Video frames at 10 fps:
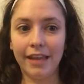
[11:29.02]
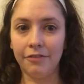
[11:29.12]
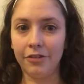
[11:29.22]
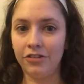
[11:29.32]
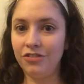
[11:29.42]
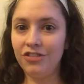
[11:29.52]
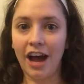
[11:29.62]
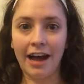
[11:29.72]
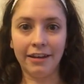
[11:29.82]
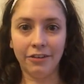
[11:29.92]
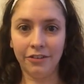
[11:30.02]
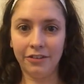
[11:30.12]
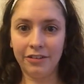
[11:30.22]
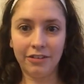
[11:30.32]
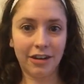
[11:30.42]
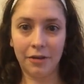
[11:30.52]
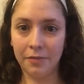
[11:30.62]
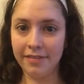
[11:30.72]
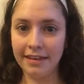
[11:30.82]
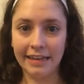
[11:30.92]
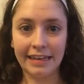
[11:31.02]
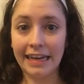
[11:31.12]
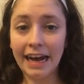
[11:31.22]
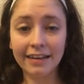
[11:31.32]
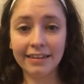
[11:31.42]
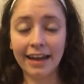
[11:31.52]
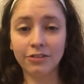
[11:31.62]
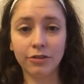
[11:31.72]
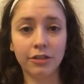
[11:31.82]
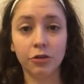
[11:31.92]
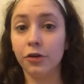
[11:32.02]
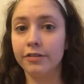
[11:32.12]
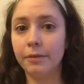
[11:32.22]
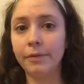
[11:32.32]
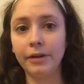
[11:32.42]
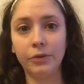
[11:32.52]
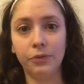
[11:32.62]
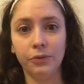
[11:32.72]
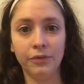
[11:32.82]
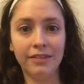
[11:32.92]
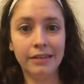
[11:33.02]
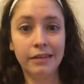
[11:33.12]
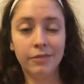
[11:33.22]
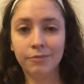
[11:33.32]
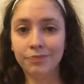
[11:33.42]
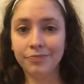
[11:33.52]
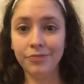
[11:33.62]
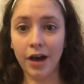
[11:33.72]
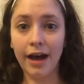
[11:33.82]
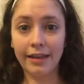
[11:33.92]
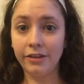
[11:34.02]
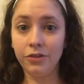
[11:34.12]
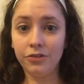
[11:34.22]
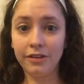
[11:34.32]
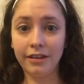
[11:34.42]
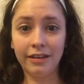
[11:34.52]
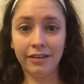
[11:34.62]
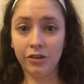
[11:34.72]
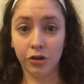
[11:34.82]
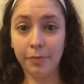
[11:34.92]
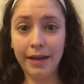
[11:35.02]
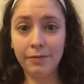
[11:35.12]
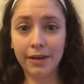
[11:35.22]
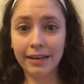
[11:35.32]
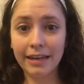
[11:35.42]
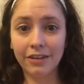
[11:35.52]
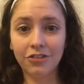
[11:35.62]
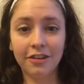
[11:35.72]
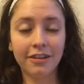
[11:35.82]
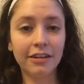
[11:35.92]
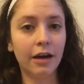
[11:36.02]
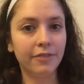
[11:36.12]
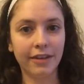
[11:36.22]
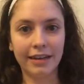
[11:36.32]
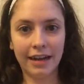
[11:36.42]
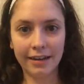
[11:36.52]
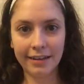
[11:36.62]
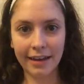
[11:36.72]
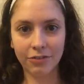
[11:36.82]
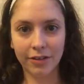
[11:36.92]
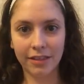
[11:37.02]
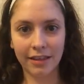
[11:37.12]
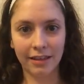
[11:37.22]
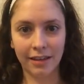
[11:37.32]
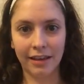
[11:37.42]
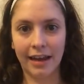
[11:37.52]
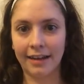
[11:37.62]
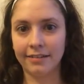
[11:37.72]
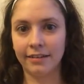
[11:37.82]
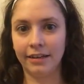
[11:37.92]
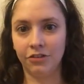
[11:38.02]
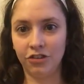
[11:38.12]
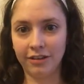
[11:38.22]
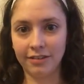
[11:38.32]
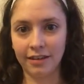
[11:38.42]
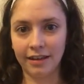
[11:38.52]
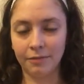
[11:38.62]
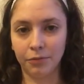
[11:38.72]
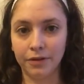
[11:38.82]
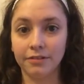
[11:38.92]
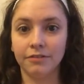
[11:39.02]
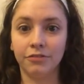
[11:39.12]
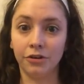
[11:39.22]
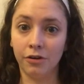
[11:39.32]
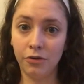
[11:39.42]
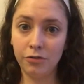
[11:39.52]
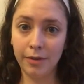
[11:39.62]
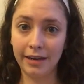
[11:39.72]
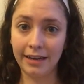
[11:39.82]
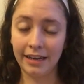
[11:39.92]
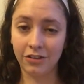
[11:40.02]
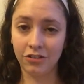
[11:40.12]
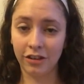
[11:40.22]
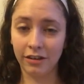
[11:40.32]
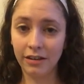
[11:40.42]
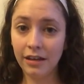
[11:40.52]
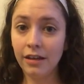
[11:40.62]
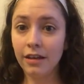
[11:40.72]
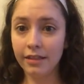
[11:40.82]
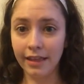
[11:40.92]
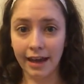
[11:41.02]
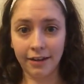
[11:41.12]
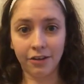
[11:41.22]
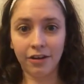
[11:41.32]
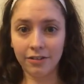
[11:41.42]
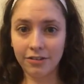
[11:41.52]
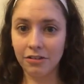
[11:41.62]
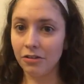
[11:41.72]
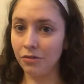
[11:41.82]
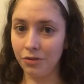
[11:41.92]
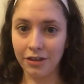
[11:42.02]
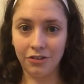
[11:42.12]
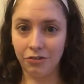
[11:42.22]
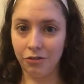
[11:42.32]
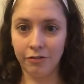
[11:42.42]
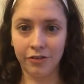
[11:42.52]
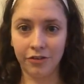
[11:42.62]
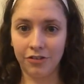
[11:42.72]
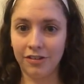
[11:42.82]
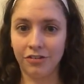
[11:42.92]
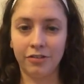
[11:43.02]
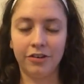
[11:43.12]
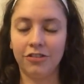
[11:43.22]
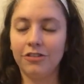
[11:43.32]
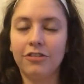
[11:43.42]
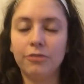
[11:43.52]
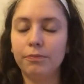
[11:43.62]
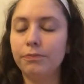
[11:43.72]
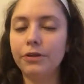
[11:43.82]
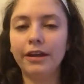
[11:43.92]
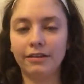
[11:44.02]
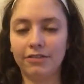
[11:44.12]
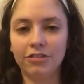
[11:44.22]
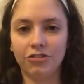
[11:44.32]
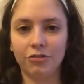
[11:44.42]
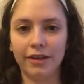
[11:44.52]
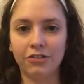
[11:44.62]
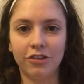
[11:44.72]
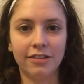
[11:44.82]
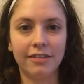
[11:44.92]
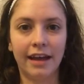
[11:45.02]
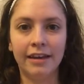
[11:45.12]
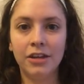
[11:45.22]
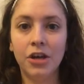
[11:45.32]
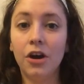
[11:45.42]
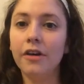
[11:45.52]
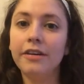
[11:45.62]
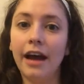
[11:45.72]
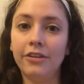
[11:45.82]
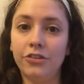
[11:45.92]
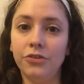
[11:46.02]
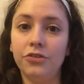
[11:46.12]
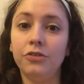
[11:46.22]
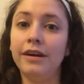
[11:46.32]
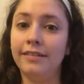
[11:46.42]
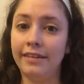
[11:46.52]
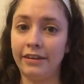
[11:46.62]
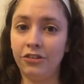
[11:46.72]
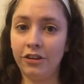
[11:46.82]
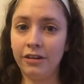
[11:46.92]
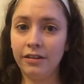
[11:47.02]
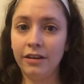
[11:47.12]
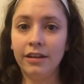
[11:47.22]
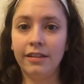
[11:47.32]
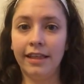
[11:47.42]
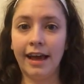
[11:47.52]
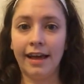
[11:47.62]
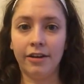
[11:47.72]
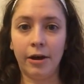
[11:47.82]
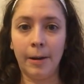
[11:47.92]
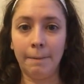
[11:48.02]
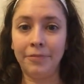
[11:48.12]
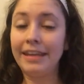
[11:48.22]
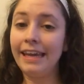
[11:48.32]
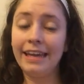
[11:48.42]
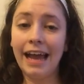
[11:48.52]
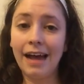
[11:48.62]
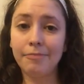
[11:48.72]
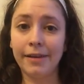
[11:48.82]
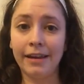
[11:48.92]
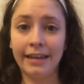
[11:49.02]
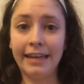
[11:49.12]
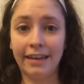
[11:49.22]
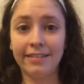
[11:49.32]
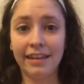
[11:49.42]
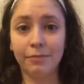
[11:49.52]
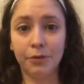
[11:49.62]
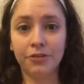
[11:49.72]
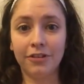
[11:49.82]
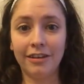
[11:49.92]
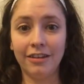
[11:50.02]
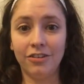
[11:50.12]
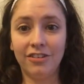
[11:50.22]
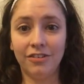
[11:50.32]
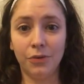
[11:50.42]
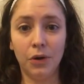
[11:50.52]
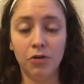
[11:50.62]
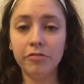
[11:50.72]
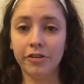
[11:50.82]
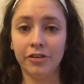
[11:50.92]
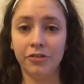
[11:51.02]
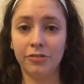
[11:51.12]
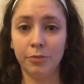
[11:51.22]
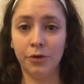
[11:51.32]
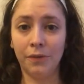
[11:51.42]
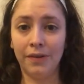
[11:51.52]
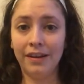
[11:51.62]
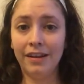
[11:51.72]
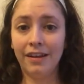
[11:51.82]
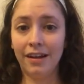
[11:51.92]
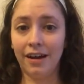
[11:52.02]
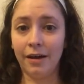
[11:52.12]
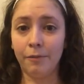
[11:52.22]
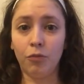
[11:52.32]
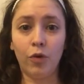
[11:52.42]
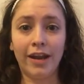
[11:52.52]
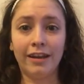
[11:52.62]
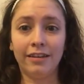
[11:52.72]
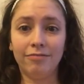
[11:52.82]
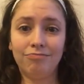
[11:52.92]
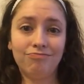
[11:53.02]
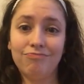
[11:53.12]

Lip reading: if a child comes into contact with it, or somebody who's not using your pain medication comes into contact with it and accidentally ingests it in place of their own medication, that could also lead to an overdose situation. There's plenty of situations that are not due to addiction that can happen and can send a person into overdose mode when